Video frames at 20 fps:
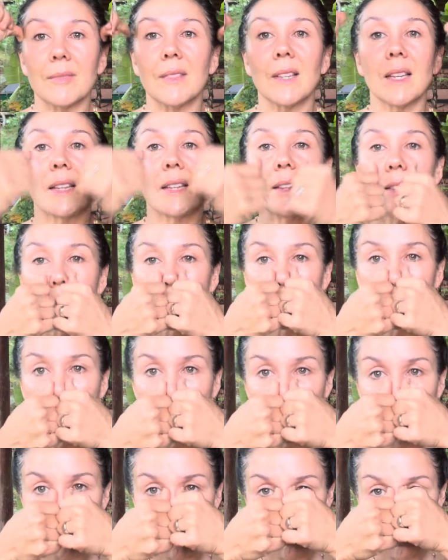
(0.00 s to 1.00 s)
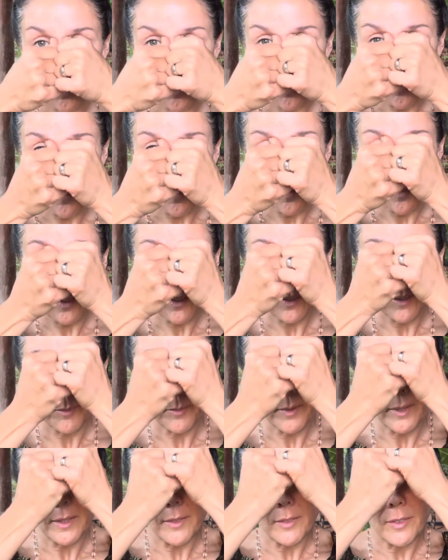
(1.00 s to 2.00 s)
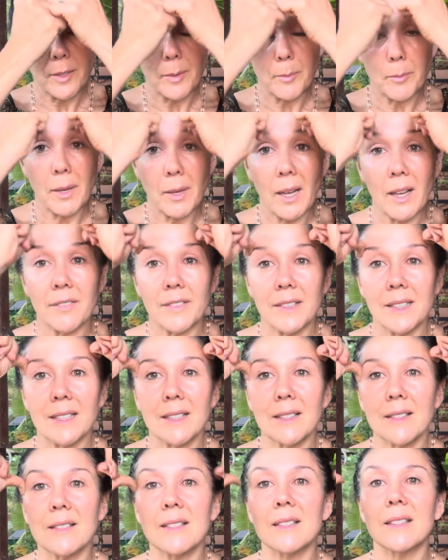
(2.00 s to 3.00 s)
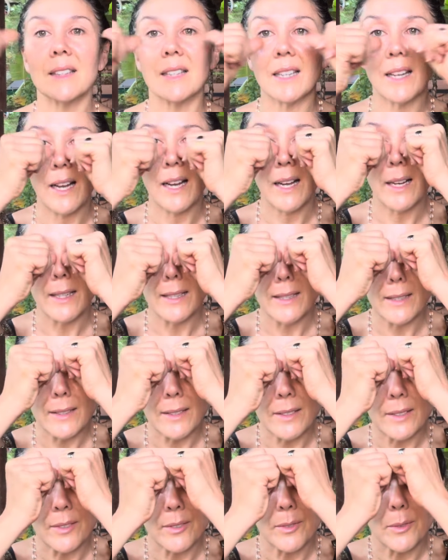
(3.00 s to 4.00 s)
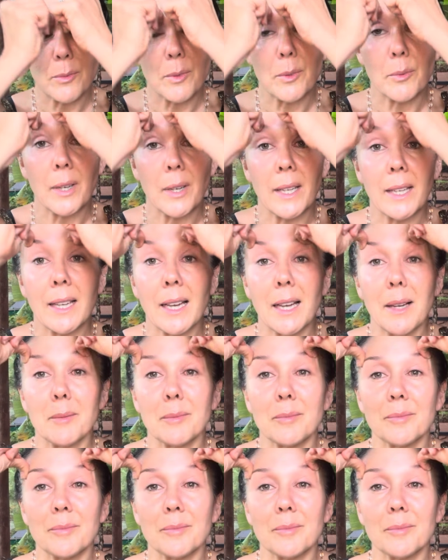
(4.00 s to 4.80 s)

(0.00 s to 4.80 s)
And this can help reduce a little bit of puffiness in the eyes when we wake up.